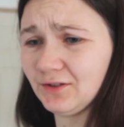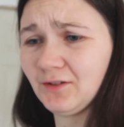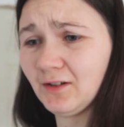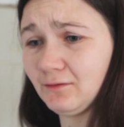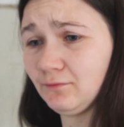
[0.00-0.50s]
I
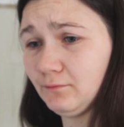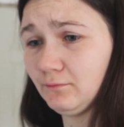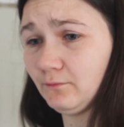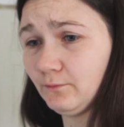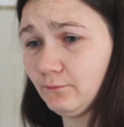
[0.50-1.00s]
don't know,
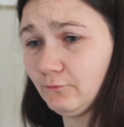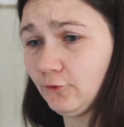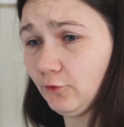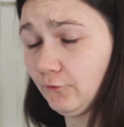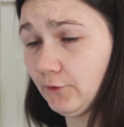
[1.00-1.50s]

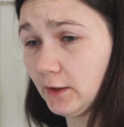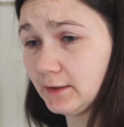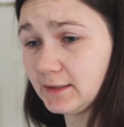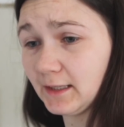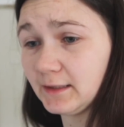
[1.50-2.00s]
for the
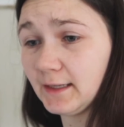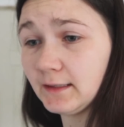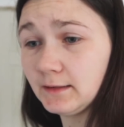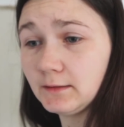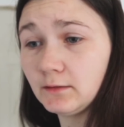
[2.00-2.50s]
verse at the
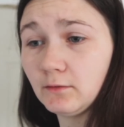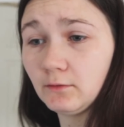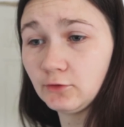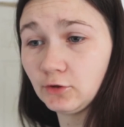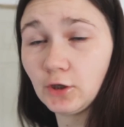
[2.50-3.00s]
end
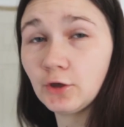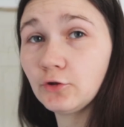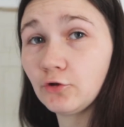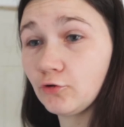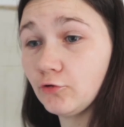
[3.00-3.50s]
to go
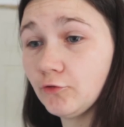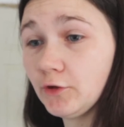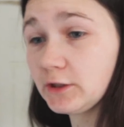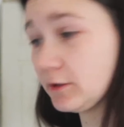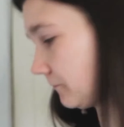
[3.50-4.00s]
to the
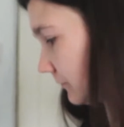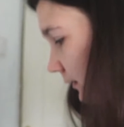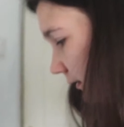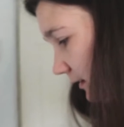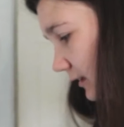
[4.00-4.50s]
chorus.
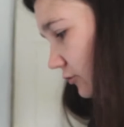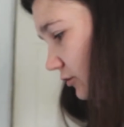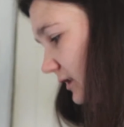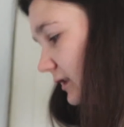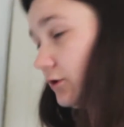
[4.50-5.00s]
And then
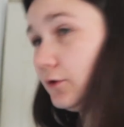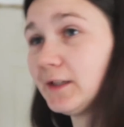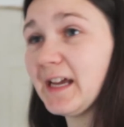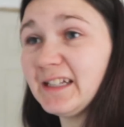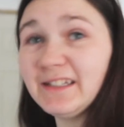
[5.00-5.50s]
just need to do
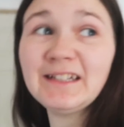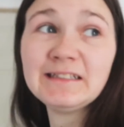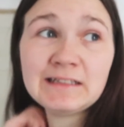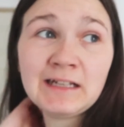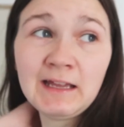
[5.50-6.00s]
the
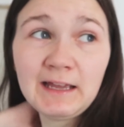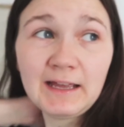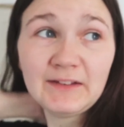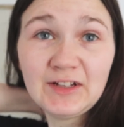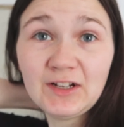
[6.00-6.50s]
ending.
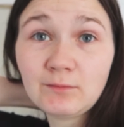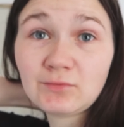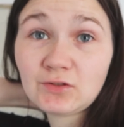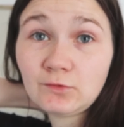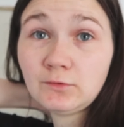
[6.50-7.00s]
And then
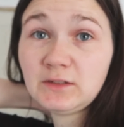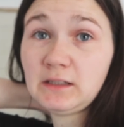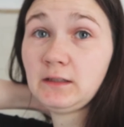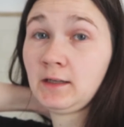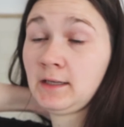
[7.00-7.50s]
I'm
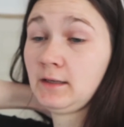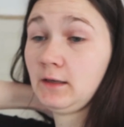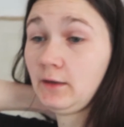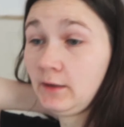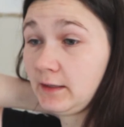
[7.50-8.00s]
sorted. I
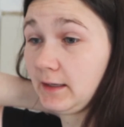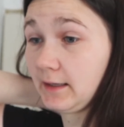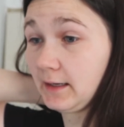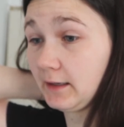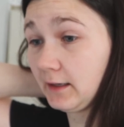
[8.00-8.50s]
can learn it
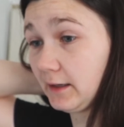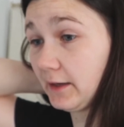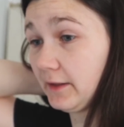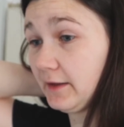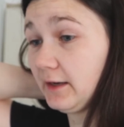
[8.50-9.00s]
again.
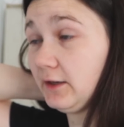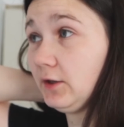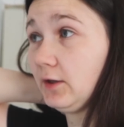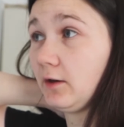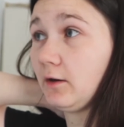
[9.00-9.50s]
And
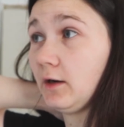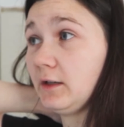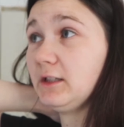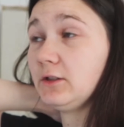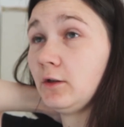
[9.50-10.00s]
then
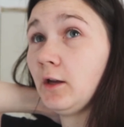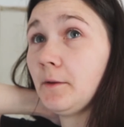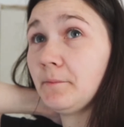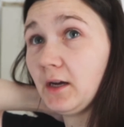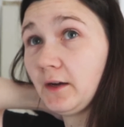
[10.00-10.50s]
I need to
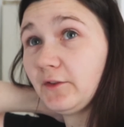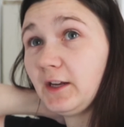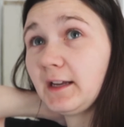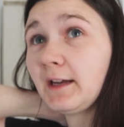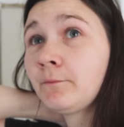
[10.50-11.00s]
learn
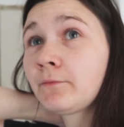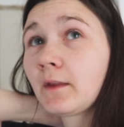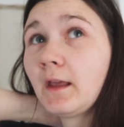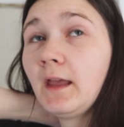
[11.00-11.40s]
perfect again.